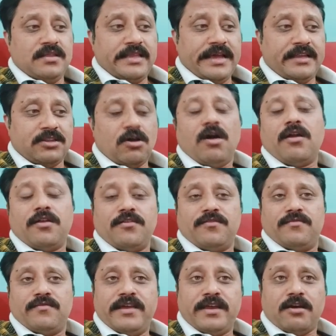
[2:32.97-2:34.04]
their
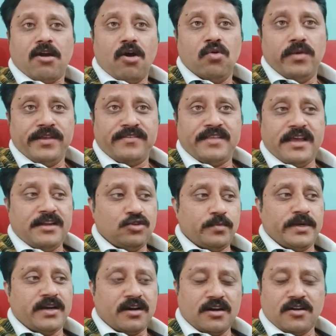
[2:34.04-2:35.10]
Taurus where Rahu is there,
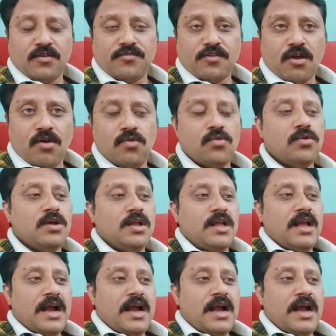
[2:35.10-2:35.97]
Jupiter controls Rahu,